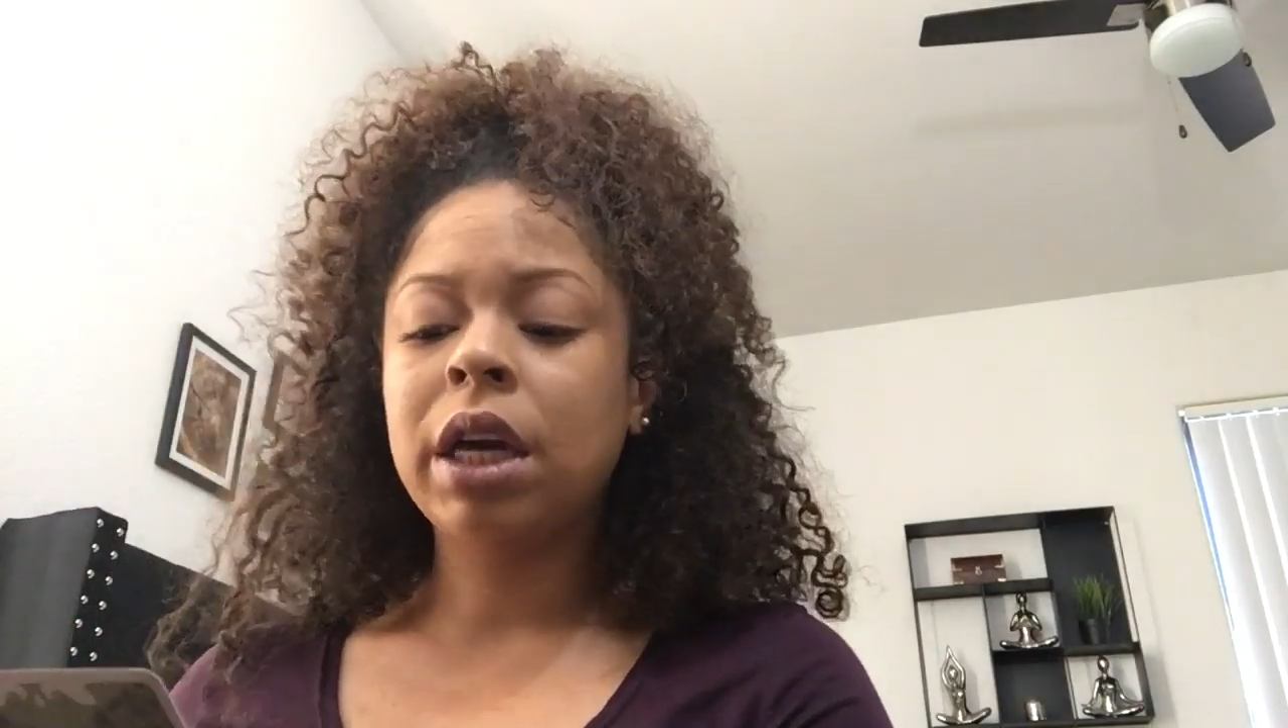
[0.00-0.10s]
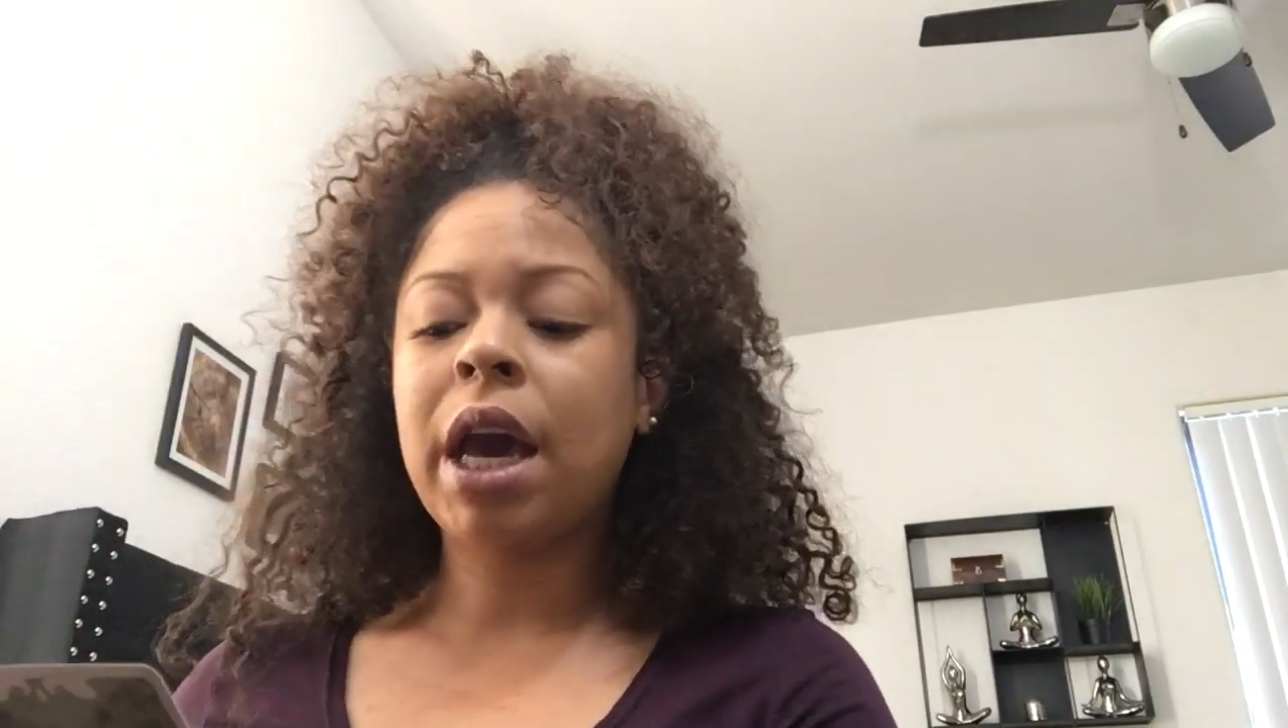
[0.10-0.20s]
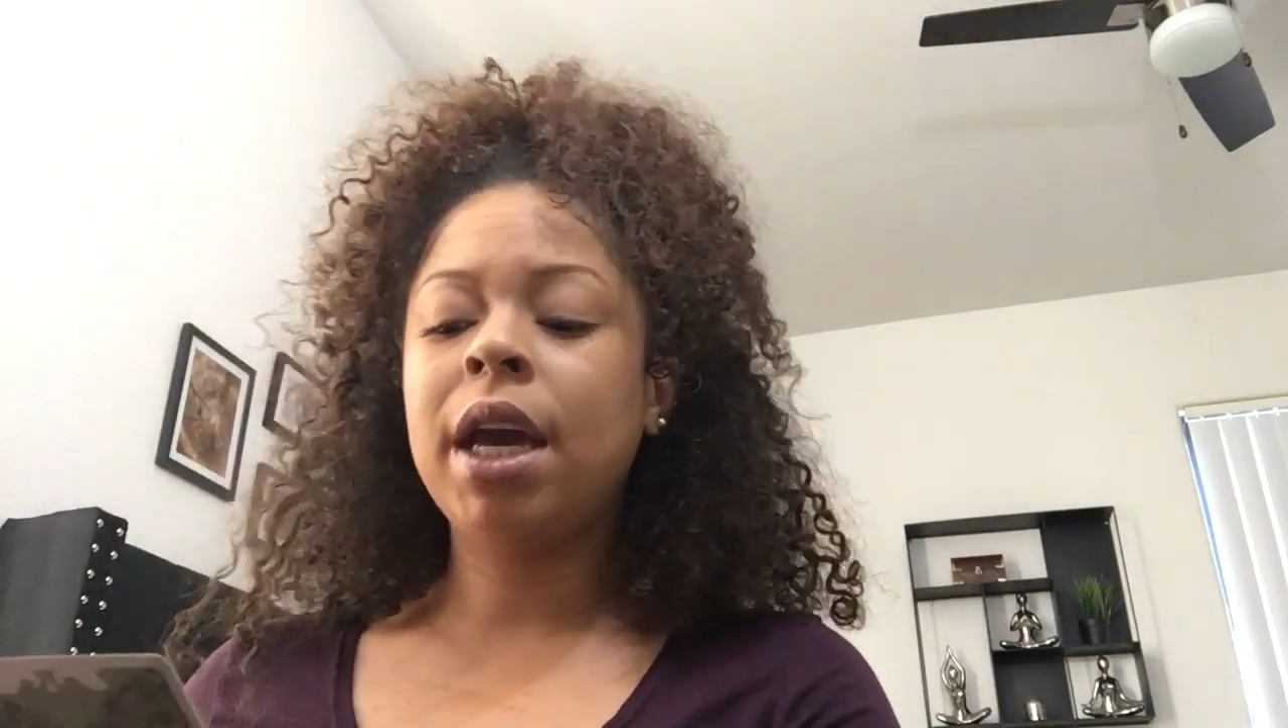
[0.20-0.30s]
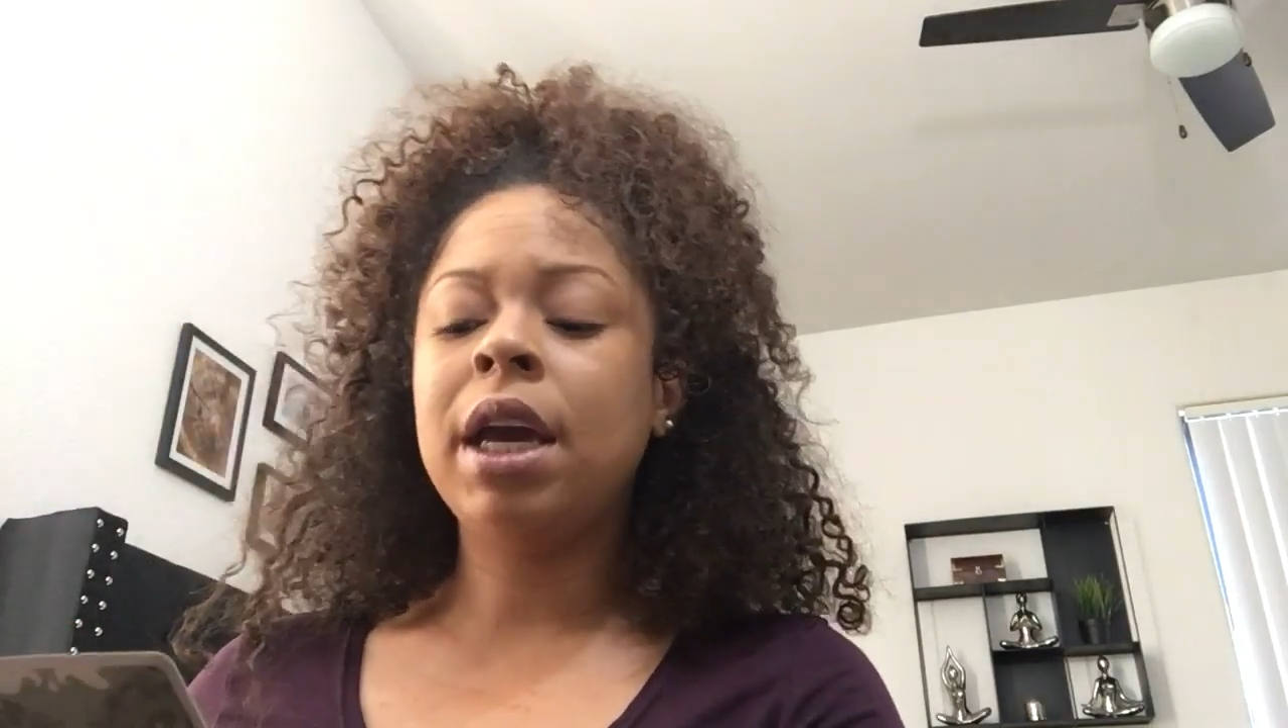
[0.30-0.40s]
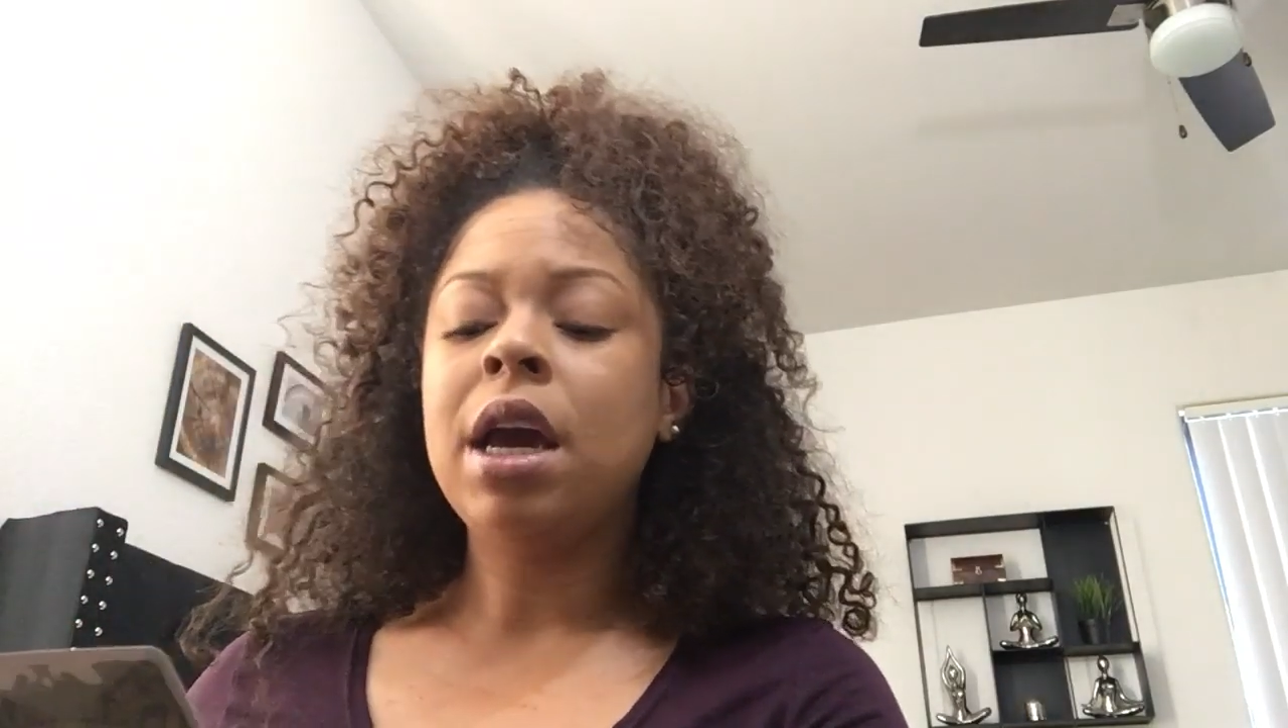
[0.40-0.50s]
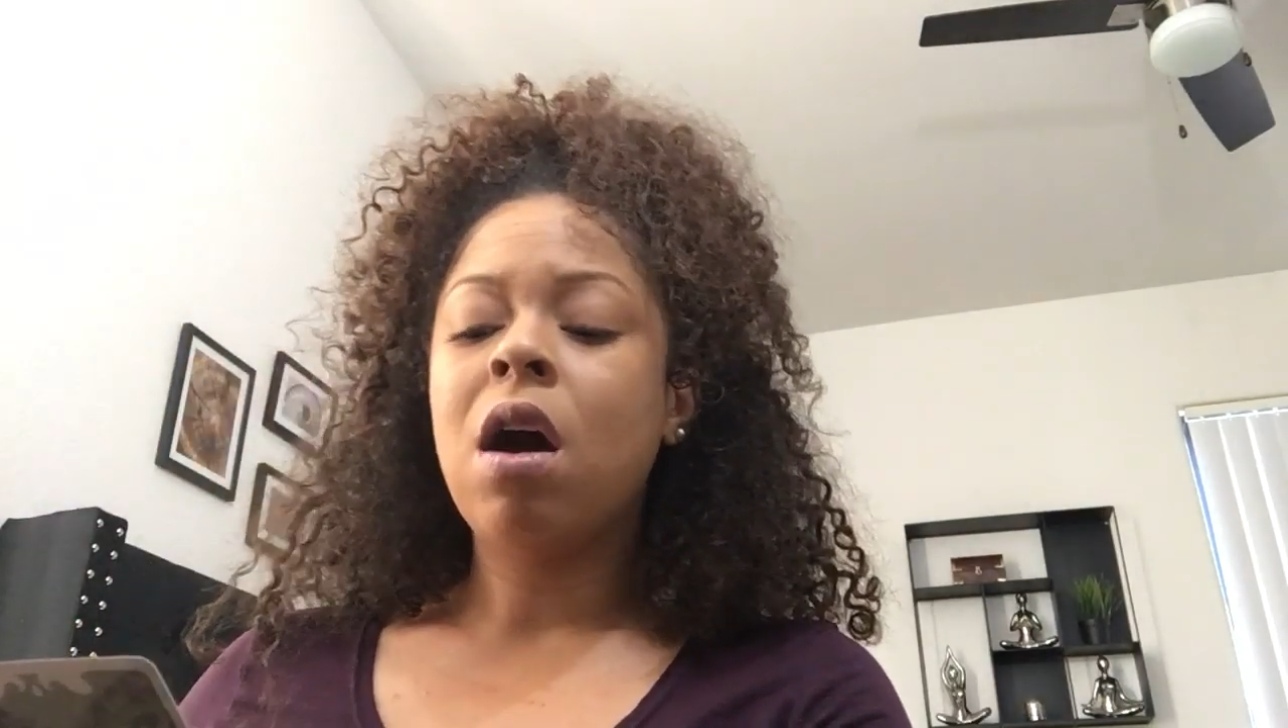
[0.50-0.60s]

Okay.